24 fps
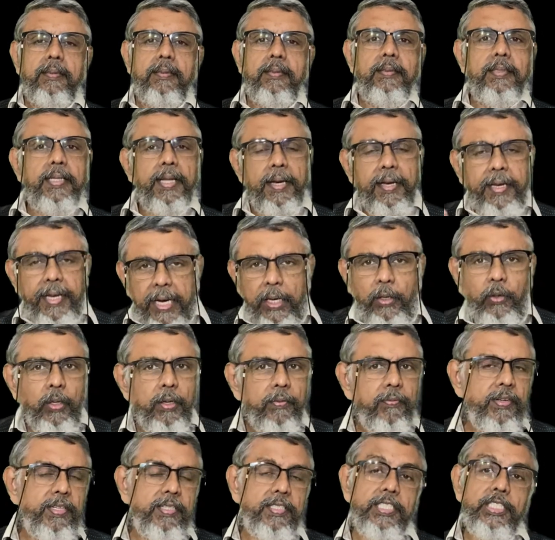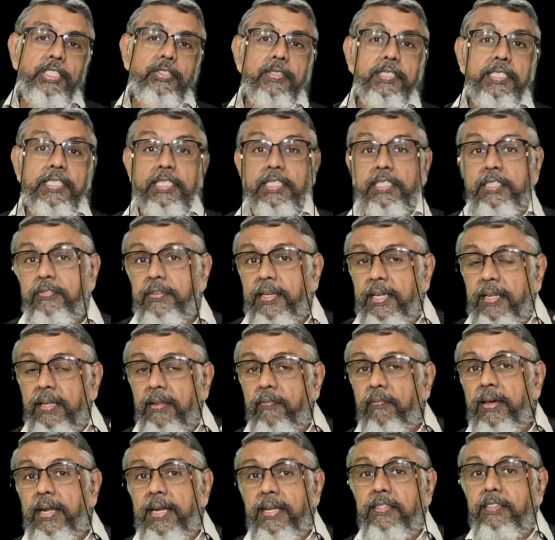
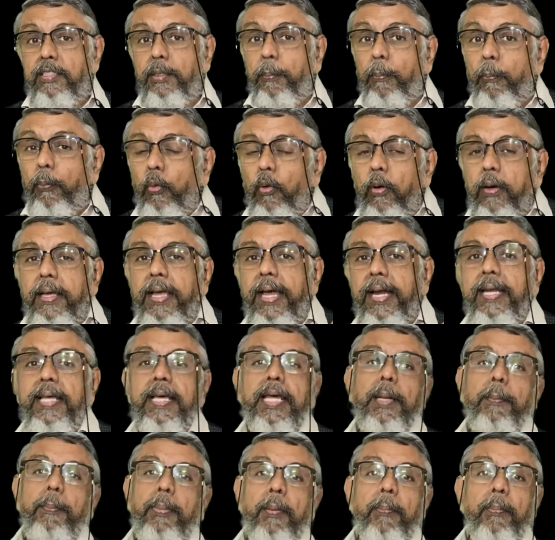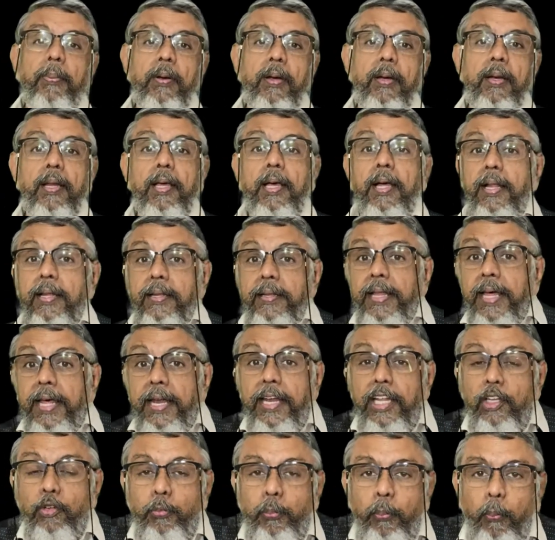Whereas the pull category people, they
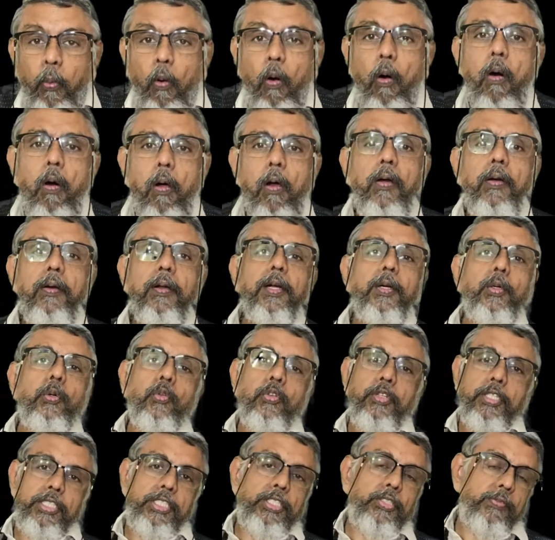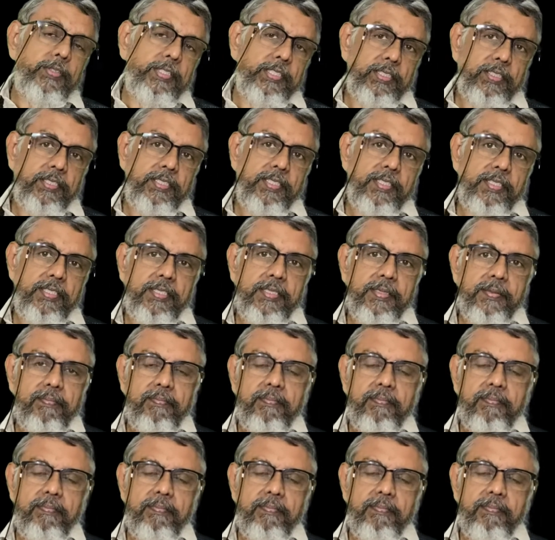respond to situations.